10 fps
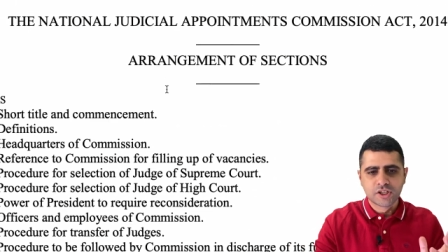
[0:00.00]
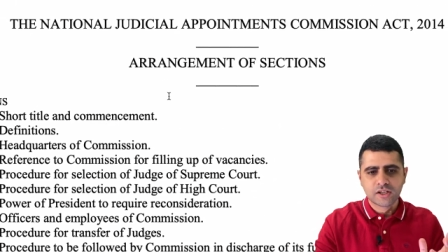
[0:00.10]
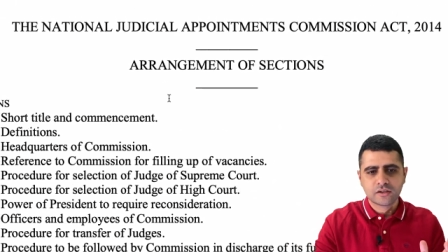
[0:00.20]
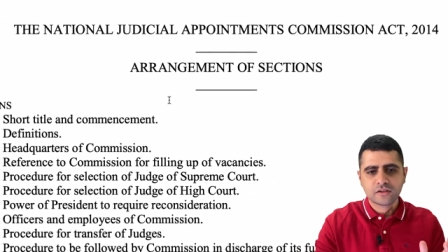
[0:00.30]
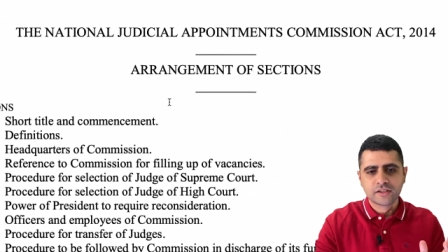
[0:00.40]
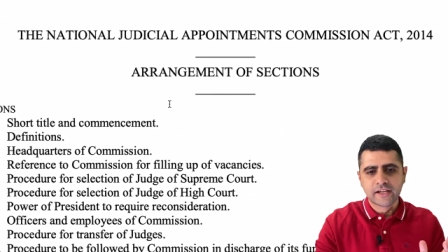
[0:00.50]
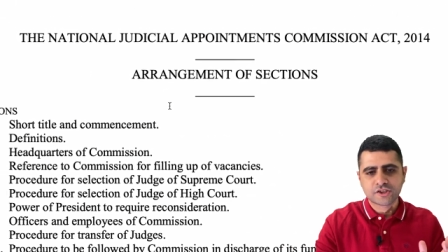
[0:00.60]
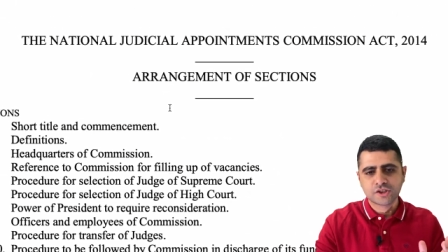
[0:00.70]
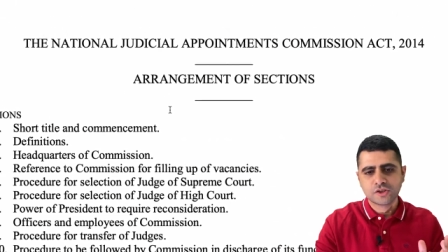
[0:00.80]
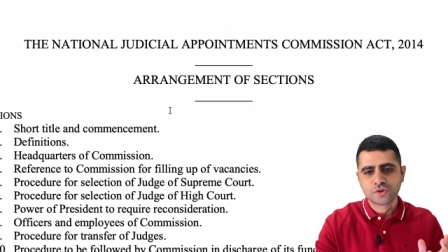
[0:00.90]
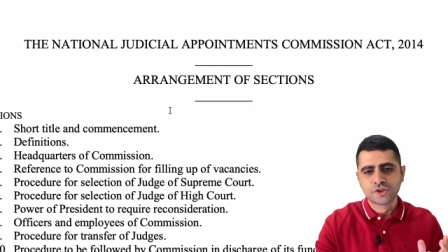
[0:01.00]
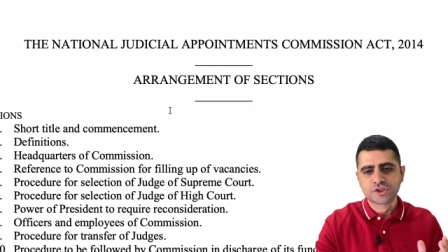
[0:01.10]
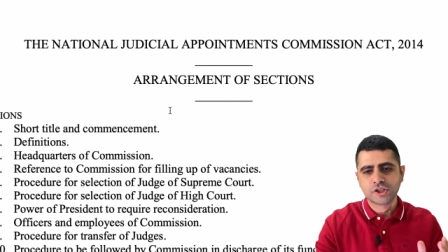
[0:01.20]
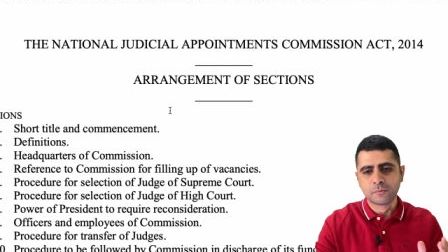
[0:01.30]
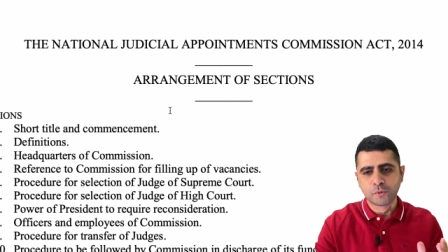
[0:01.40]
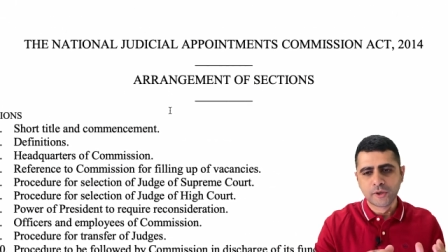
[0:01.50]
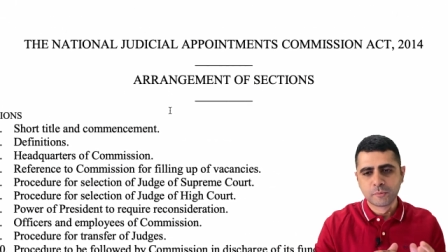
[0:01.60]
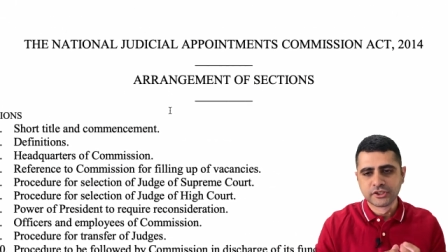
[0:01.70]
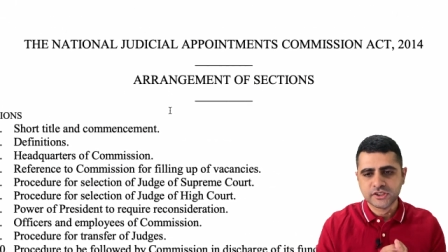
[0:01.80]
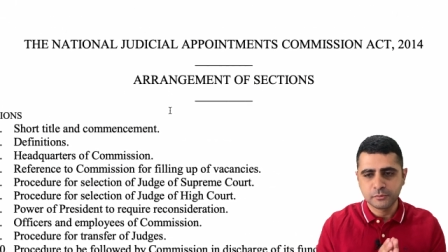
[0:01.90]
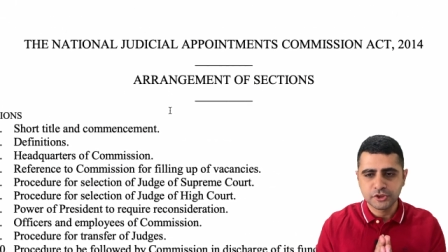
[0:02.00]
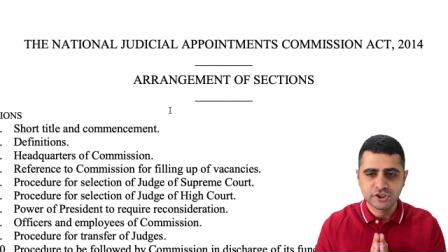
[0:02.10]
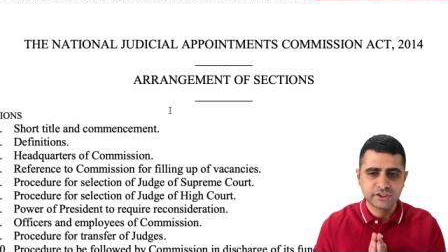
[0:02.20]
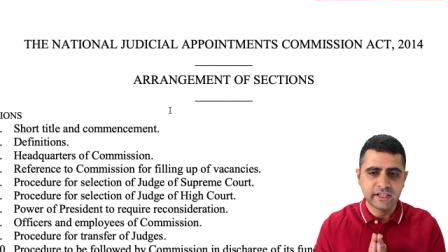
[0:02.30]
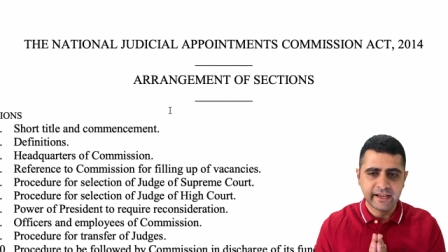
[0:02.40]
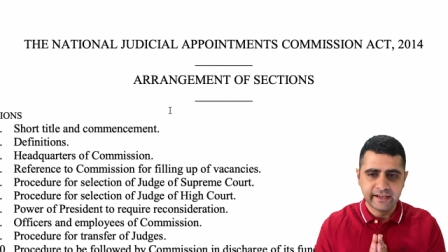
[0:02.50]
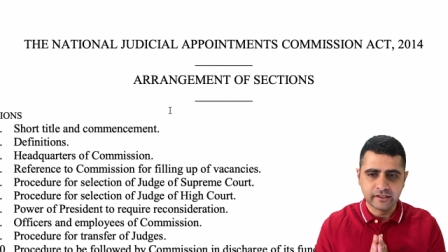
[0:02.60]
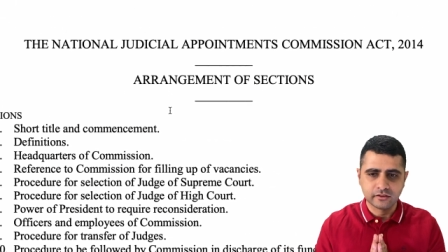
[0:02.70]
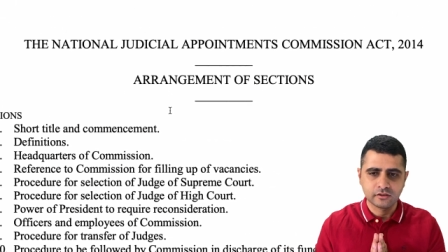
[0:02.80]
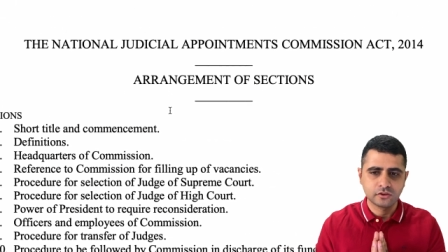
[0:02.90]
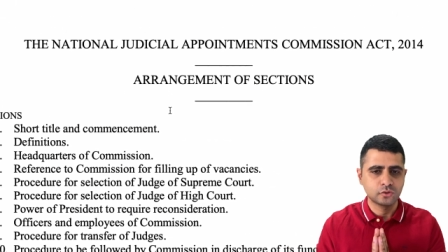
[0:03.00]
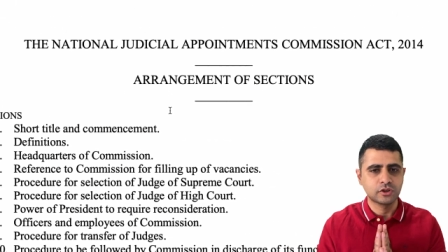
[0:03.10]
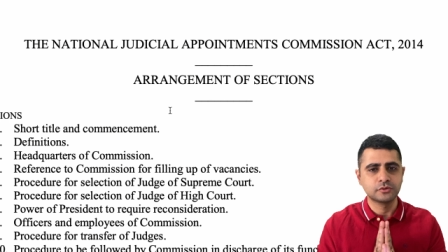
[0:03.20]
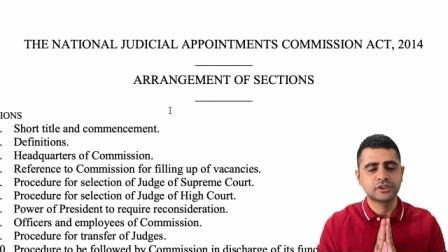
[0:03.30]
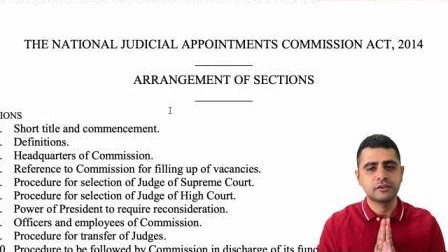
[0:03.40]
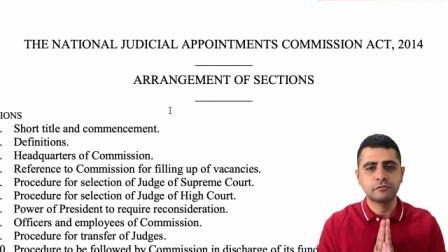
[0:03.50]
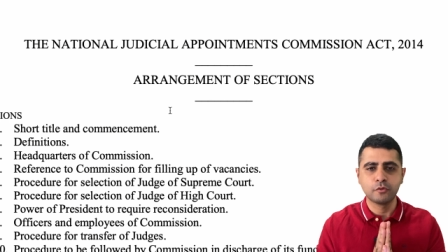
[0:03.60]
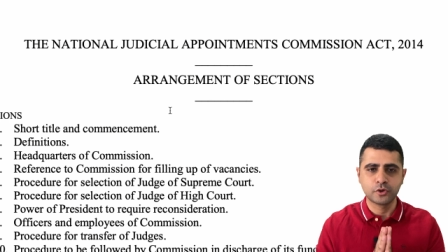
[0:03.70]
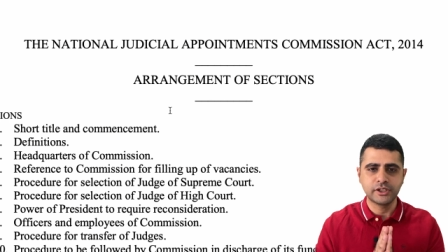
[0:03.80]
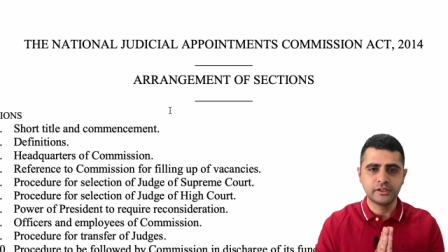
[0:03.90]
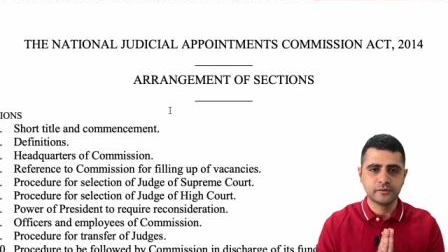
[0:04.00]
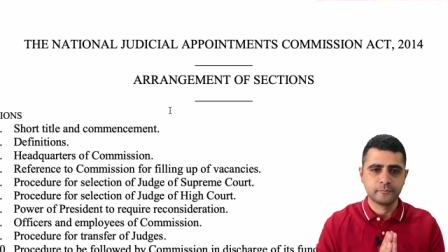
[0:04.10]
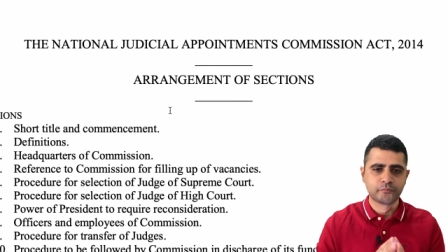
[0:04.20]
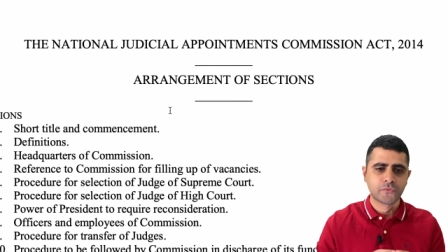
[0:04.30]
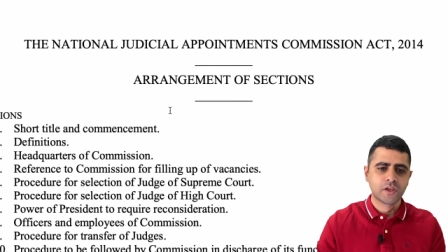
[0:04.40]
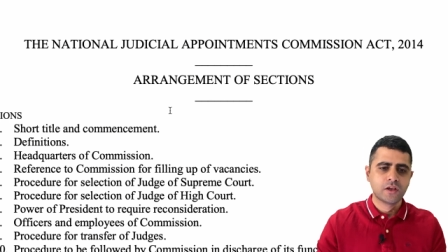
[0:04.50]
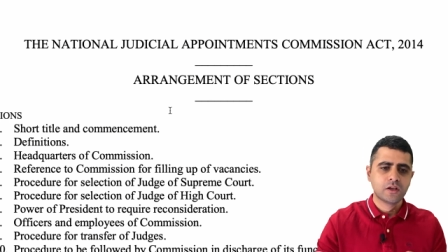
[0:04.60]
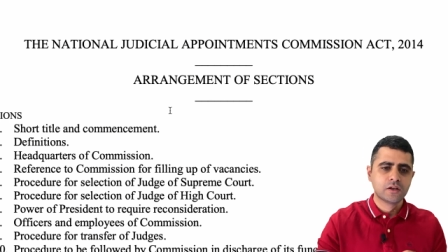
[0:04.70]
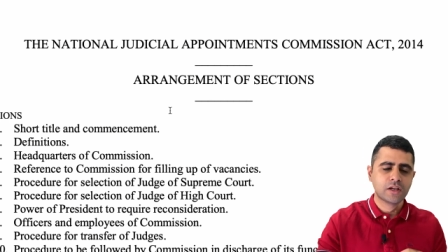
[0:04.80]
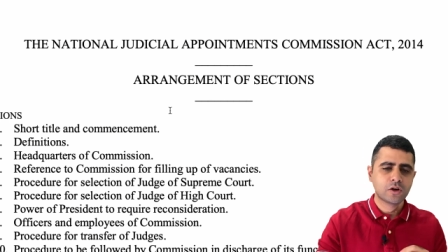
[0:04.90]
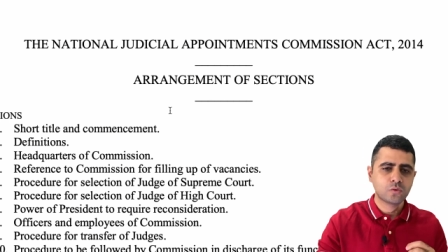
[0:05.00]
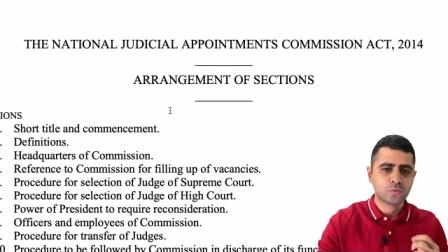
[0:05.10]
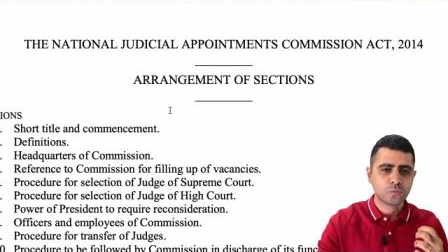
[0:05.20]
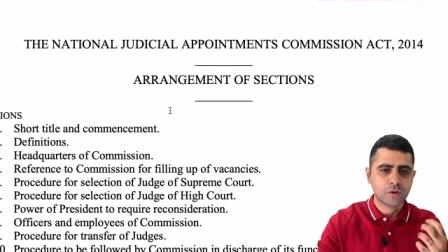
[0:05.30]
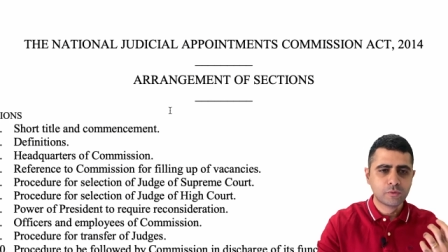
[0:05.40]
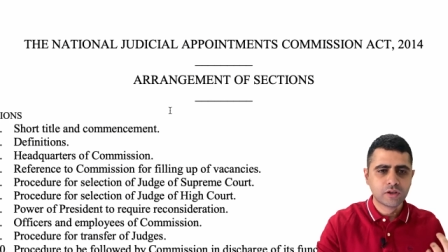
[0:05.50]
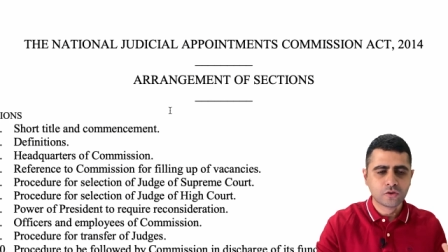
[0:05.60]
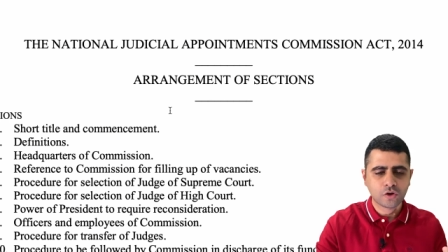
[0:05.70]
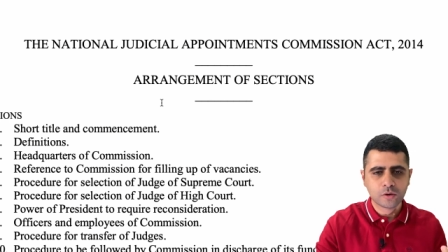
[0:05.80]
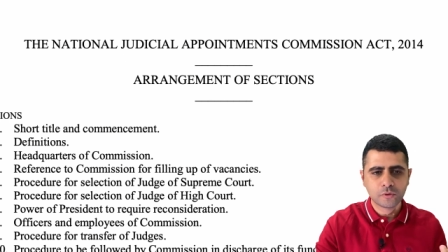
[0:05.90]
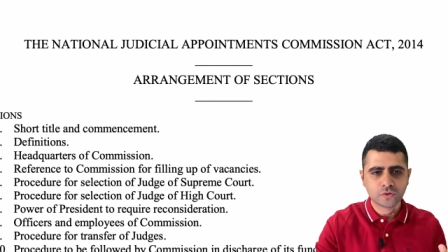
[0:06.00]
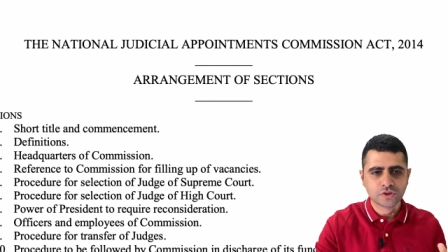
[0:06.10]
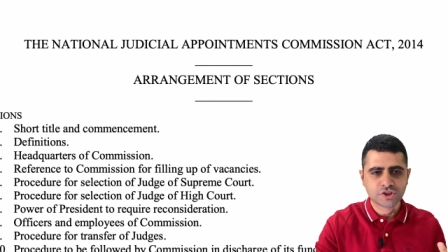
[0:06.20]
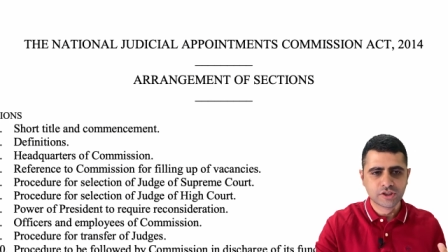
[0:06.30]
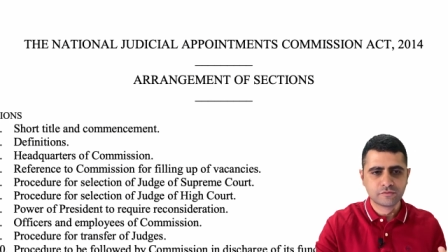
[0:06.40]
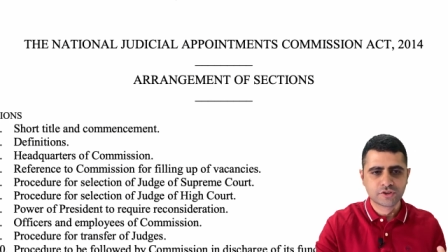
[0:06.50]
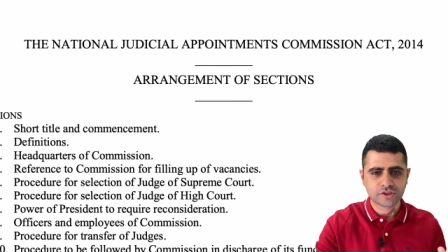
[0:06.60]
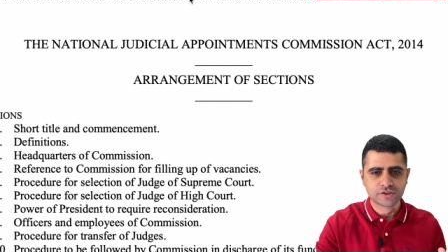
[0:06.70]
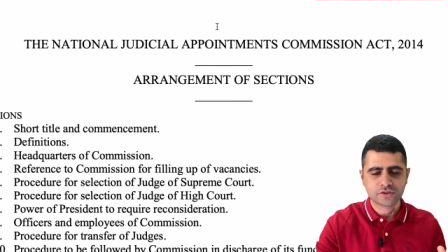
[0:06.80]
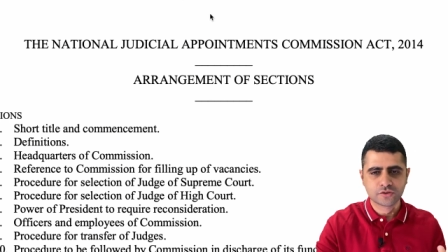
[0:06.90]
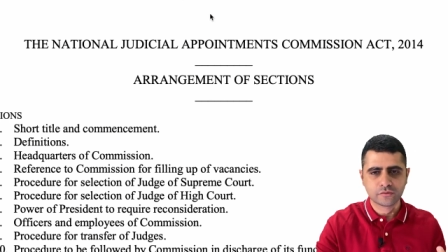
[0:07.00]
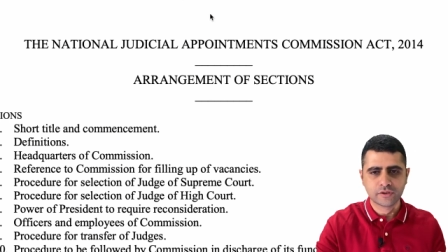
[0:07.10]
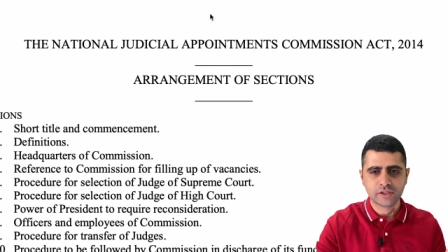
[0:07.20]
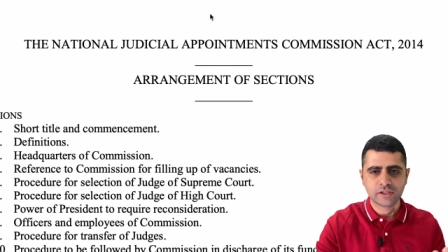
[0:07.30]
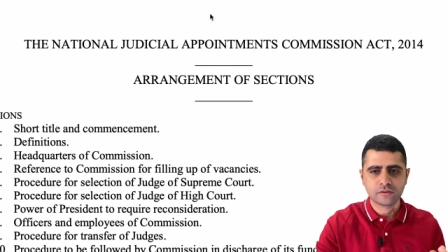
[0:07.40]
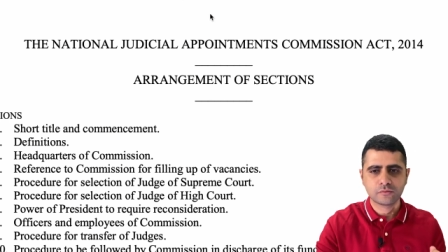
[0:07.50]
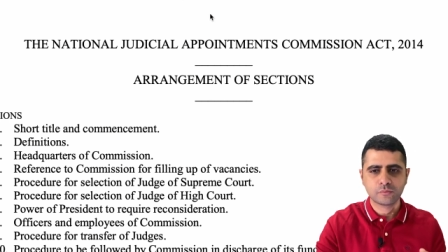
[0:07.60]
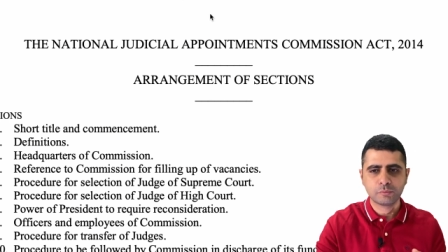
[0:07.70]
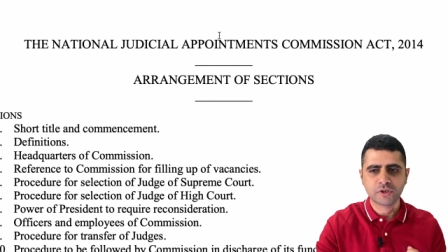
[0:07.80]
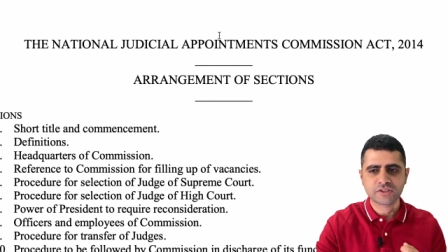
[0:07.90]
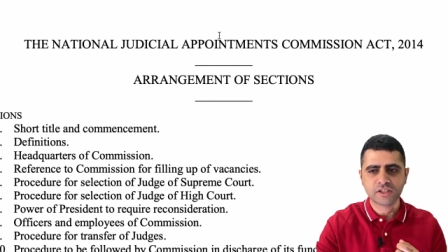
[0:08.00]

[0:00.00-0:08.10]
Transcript: under the National Judicial Appointments Commission Act 2014. Now, when we talk about the Chief Justice of India, we must